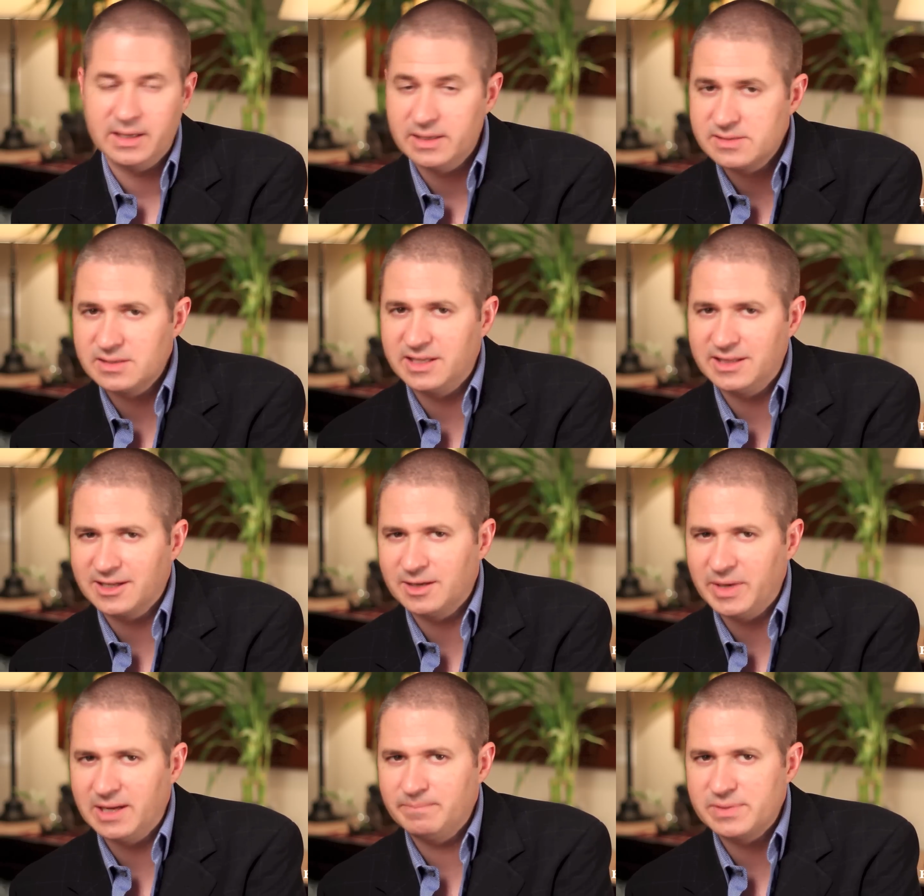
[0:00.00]
Is it in the
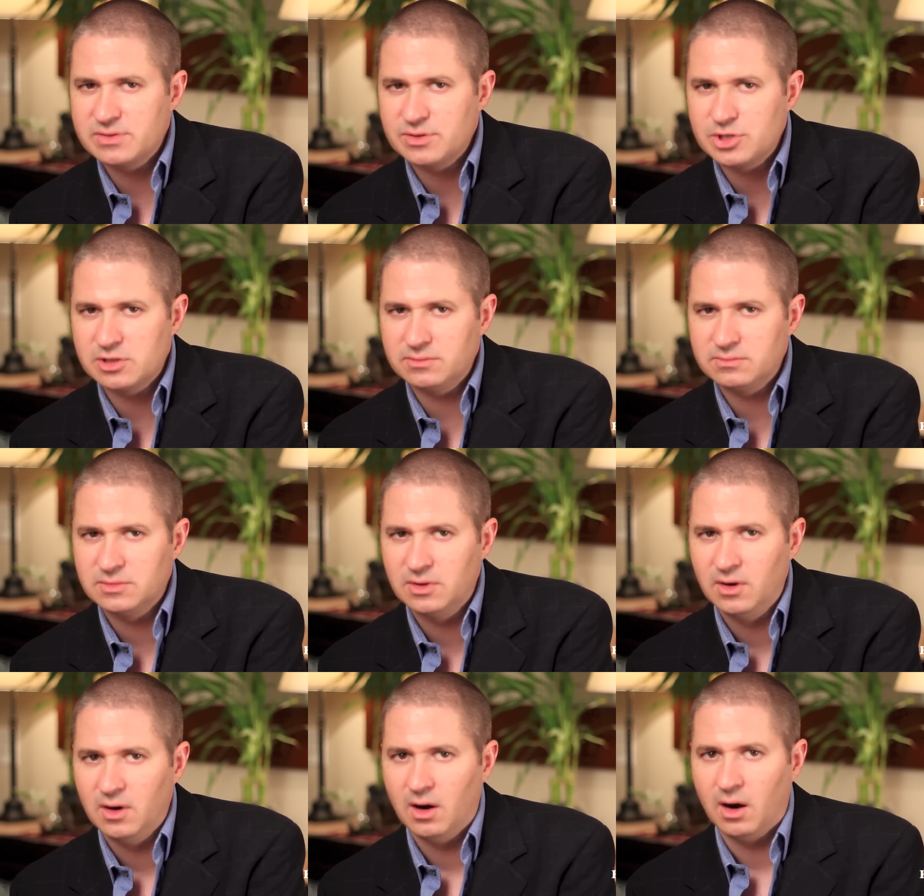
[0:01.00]
command position?
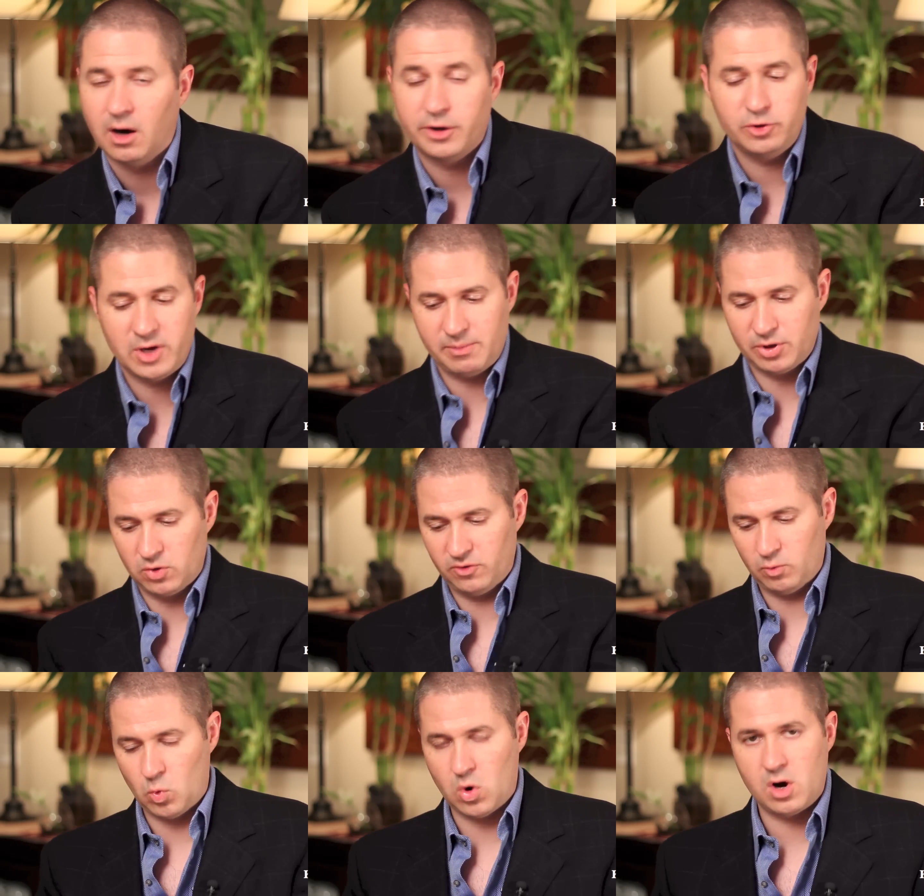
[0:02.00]
Are you able
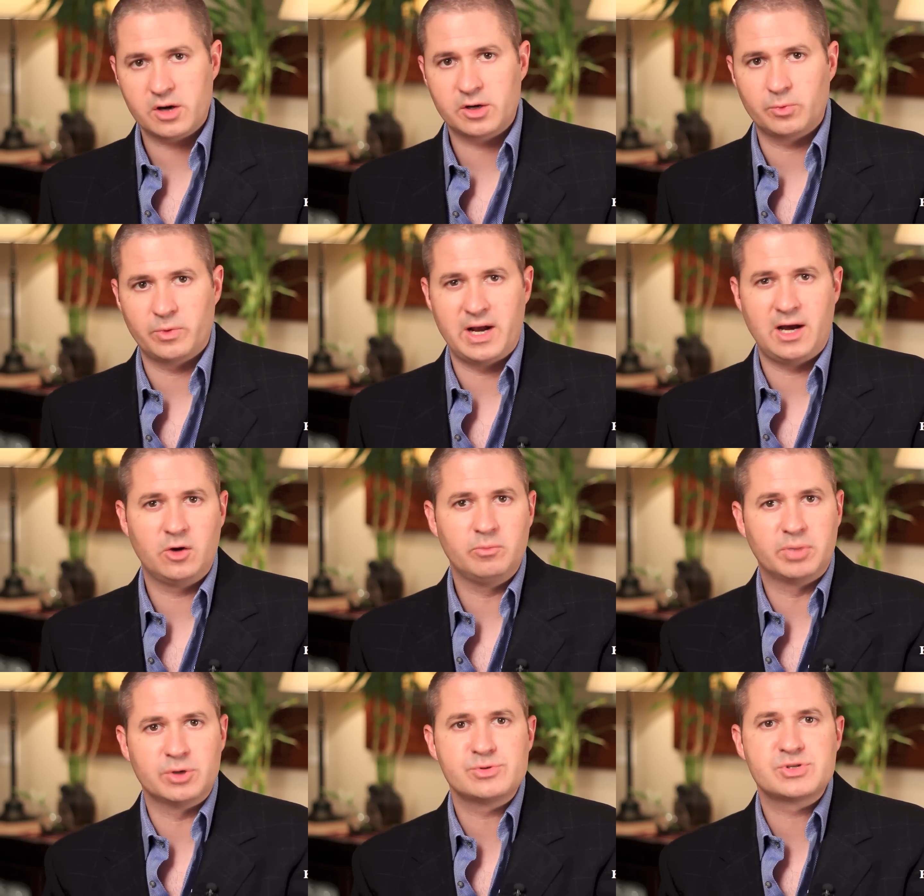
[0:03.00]
to walk
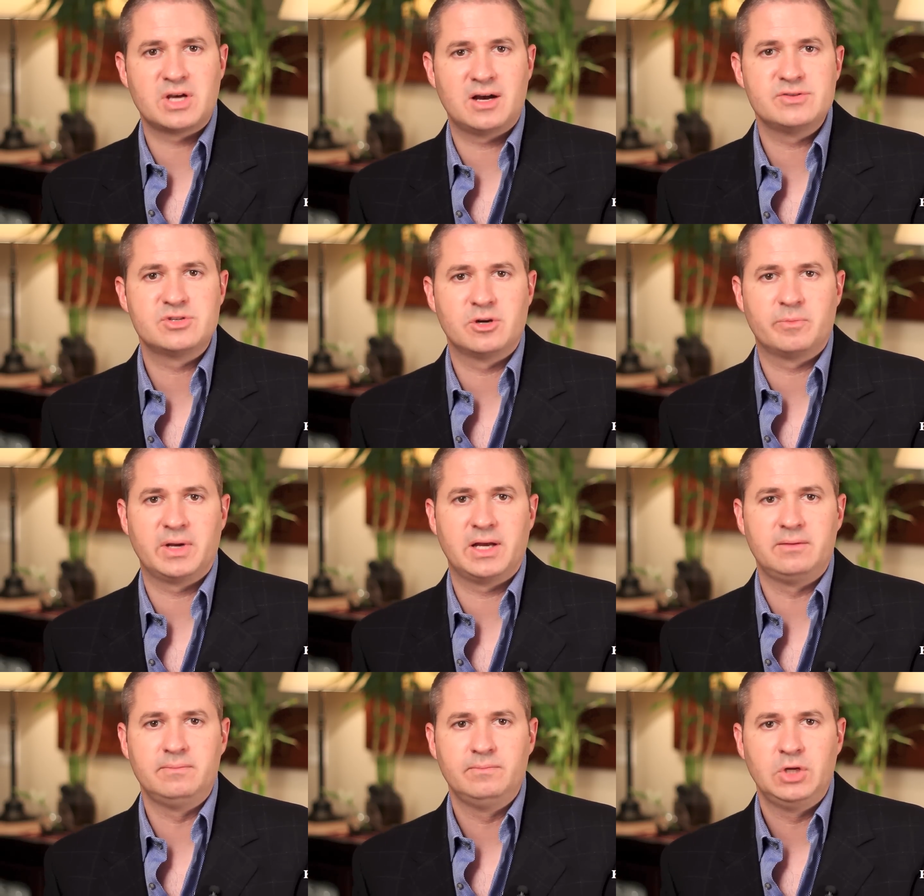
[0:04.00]
around both sides of your
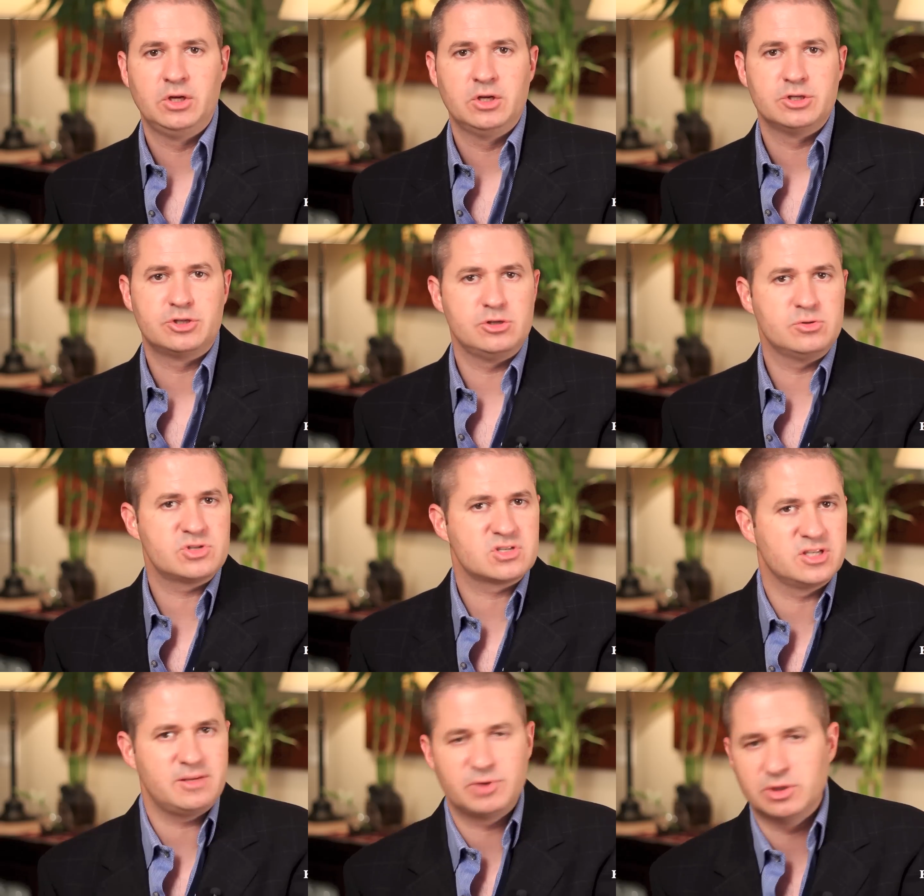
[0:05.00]
bed? Do you
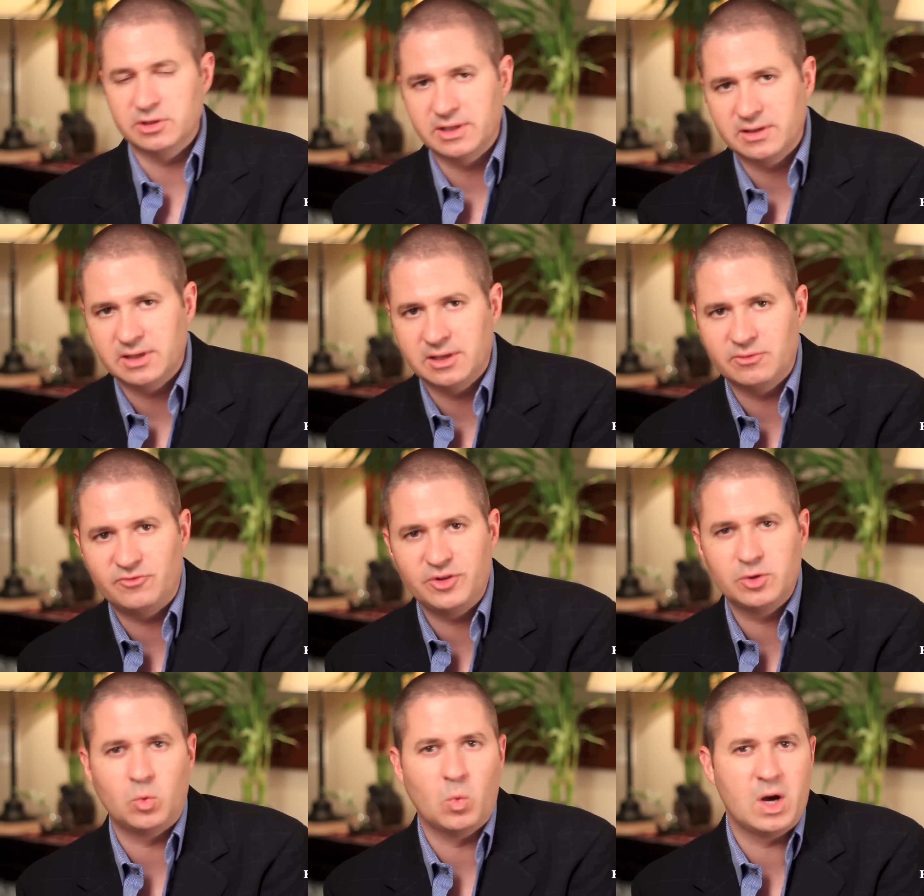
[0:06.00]
sleep good and
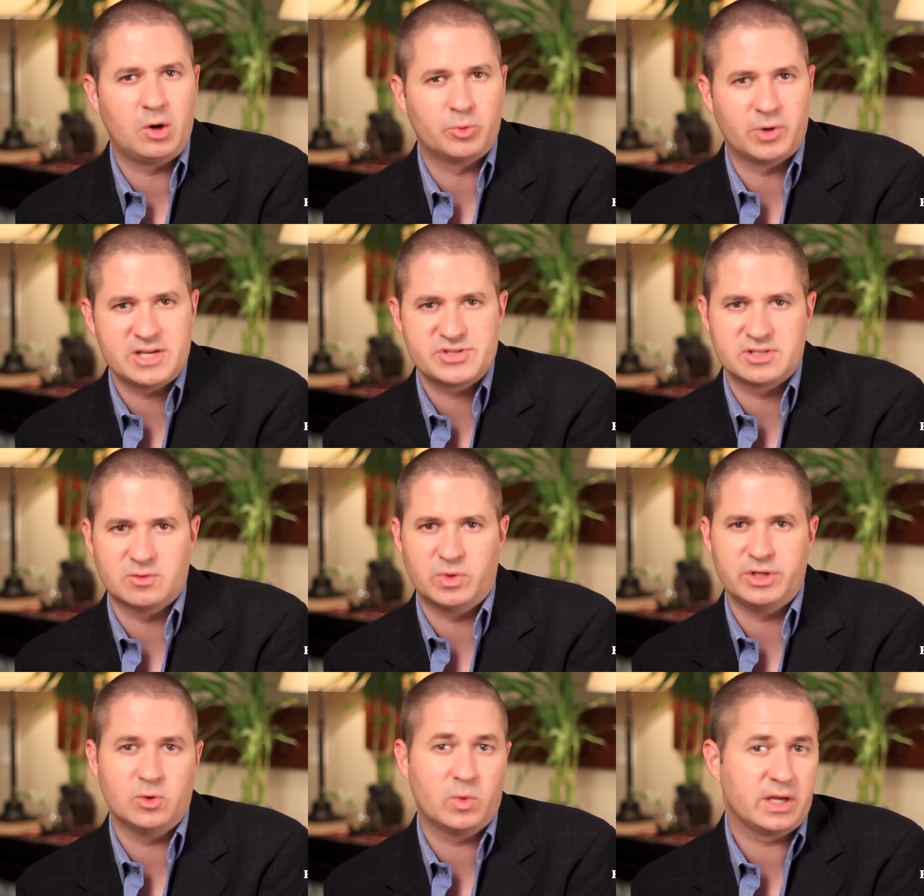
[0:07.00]
feel well rested
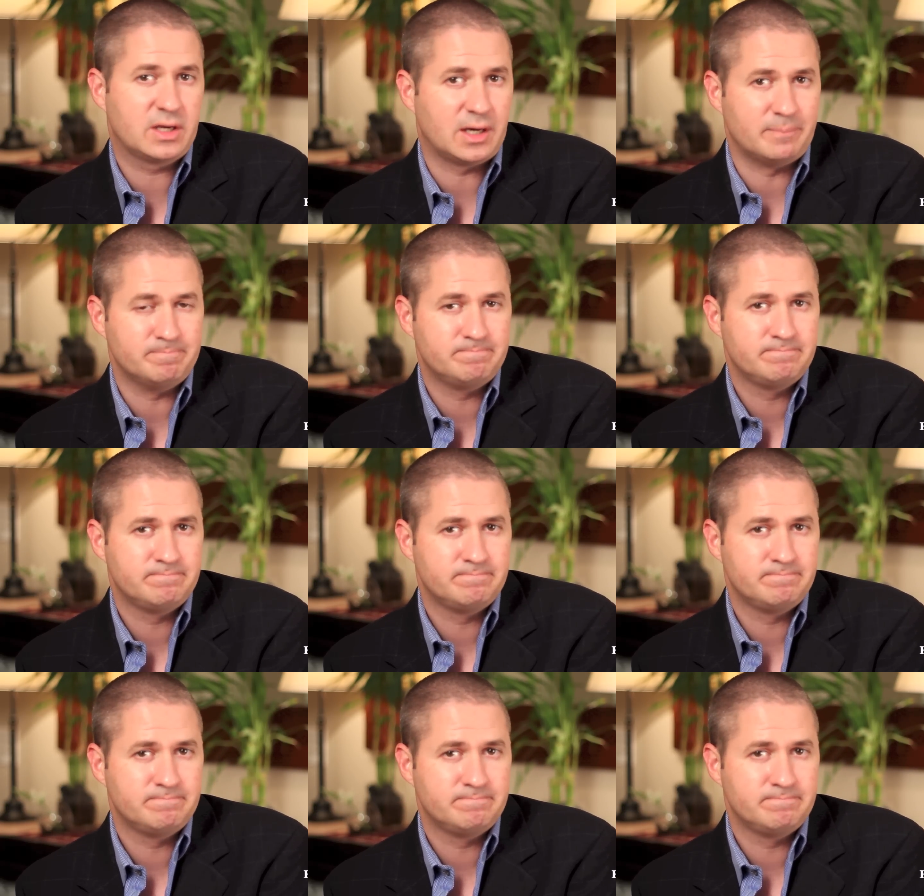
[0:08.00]
when you wake up?